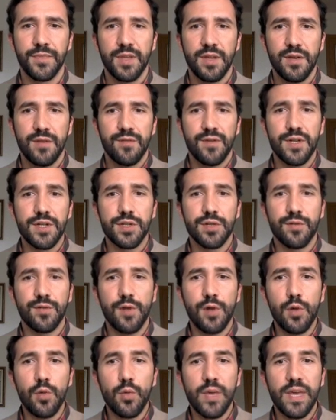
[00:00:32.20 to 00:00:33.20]
First of
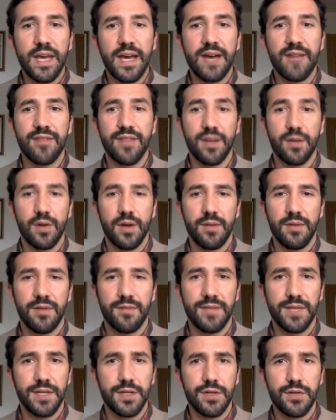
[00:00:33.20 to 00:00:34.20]
all, we have the grammar
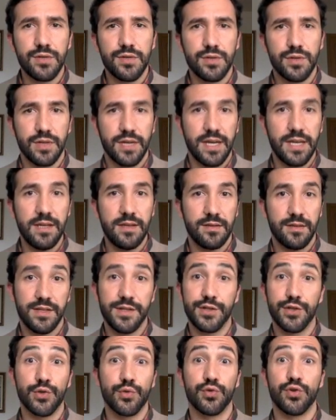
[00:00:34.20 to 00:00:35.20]
videos, okay?
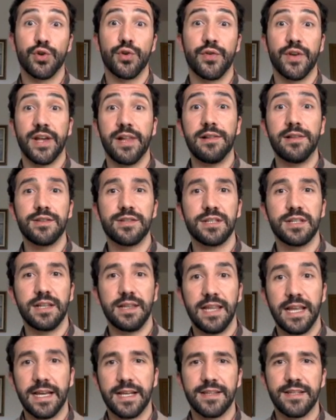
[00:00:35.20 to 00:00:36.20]
These tutorials,
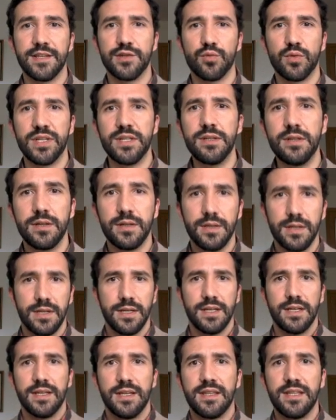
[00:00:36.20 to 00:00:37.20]
like this one.
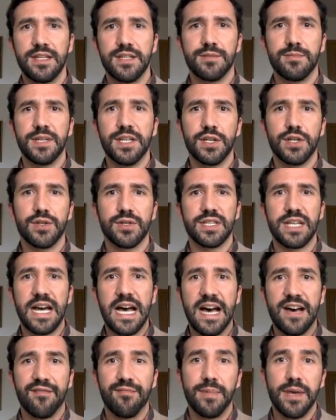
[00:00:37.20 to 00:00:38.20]
These videos
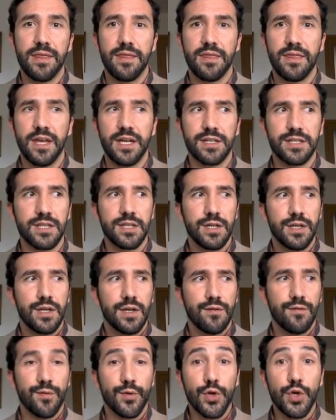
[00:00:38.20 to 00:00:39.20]
have been thought
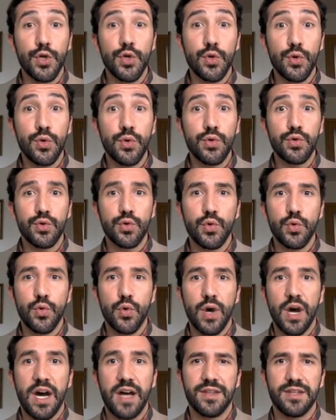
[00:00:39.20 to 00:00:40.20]
for you
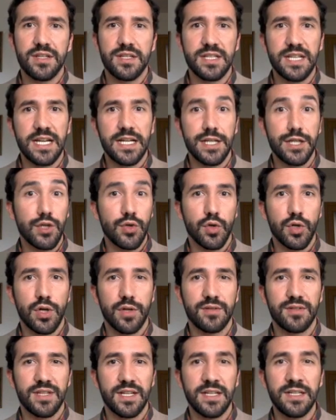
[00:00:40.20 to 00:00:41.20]
to understand new
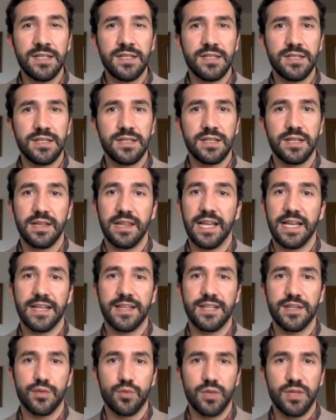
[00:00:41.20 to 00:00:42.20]
contents, like
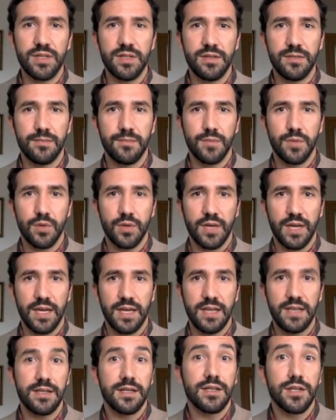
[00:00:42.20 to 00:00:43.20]
this one,
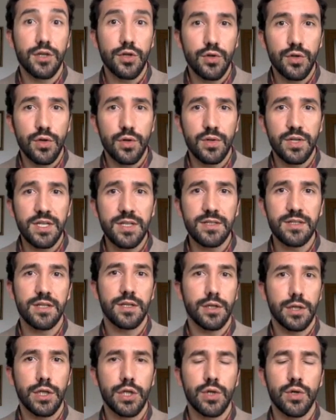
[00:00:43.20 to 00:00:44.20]
okay? New unit,
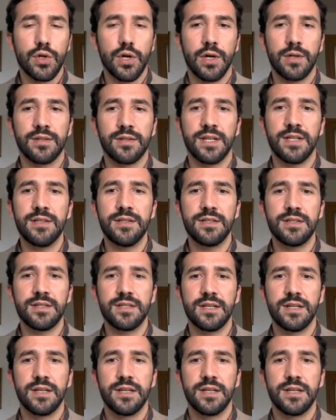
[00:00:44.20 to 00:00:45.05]
new contents.